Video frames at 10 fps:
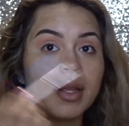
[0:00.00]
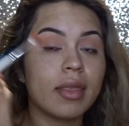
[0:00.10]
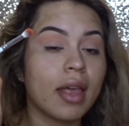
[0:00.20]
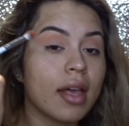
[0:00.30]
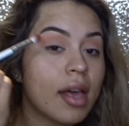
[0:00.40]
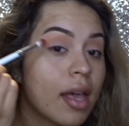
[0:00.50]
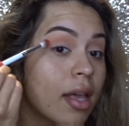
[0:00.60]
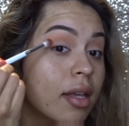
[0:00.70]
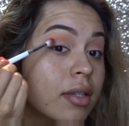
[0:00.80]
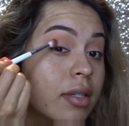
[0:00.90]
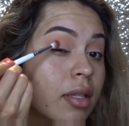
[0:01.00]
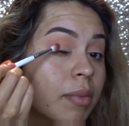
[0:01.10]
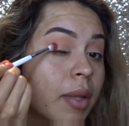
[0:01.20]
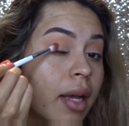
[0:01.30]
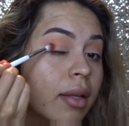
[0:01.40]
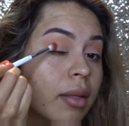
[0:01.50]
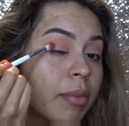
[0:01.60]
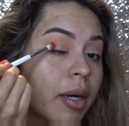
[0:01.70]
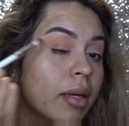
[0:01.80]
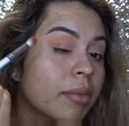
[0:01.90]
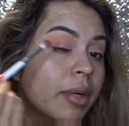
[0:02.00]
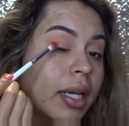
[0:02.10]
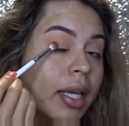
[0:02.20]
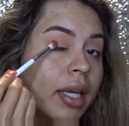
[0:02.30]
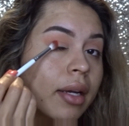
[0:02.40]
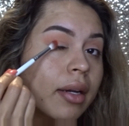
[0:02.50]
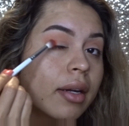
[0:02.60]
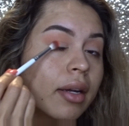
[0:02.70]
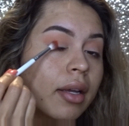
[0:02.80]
in that and just apply it on the bottom right here,